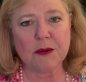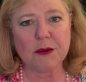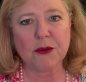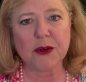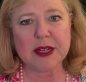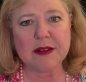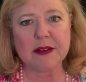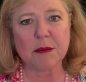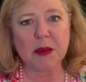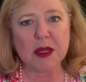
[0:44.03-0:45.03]

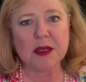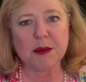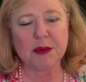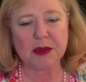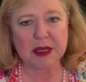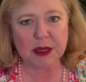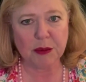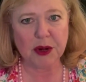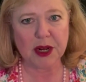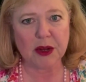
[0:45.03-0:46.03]
freeze multiple
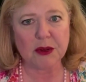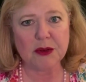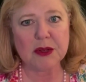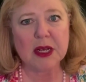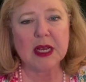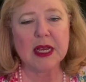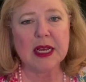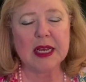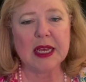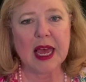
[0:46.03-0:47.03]
embryos
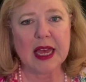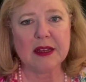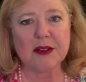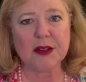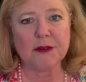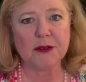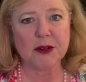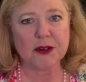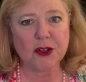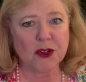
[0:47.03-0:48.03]
in case the
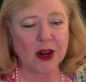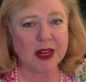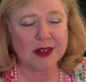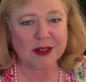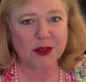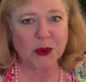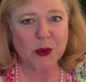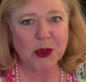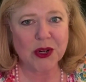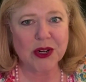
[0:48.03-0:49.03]
first try doesn't
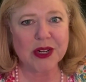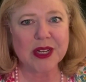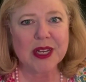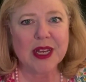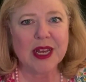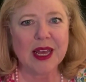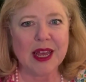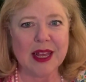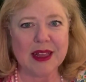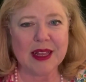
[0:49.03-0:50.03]
work,
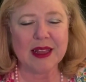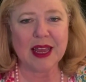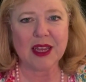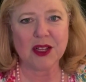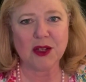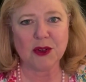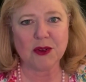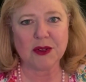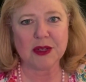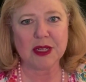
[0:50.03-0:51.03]
and then they can
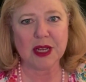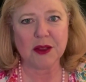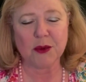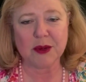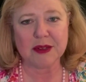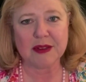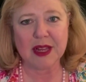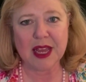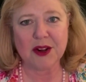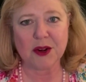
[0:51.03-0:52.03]
use the other ones
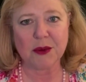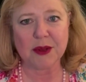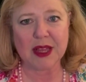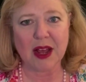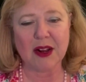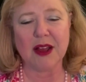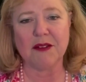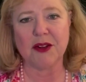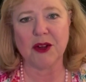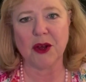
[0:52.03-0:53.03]
later without
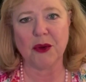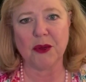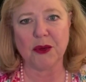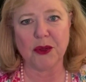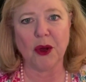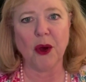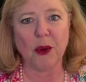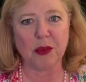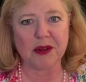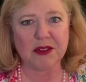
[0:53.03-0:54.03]
having to go through the
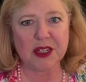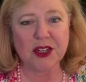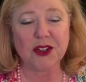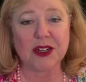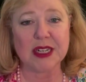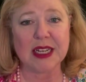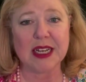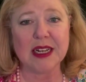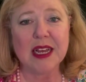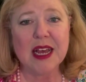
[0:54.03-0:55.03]
whole procedure again.